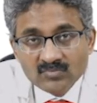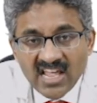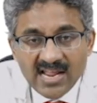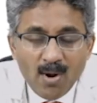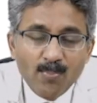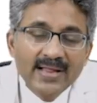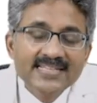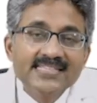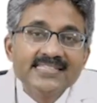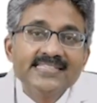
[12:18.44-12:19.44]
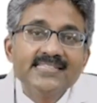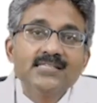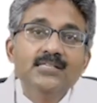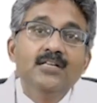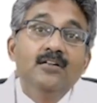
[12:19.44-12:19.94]
Hemoptysis
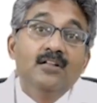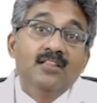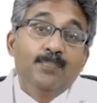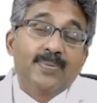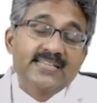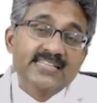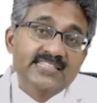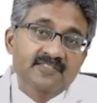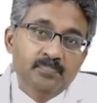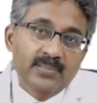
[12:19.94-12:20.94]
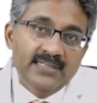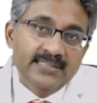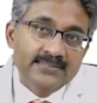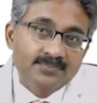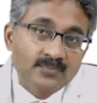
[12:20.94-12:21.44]
is the presence of
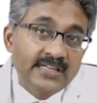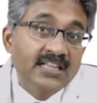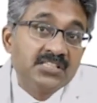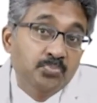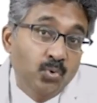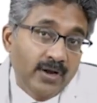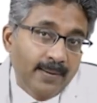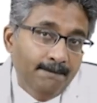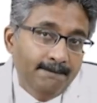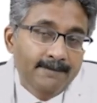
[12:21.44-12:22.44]
blood in the sputum.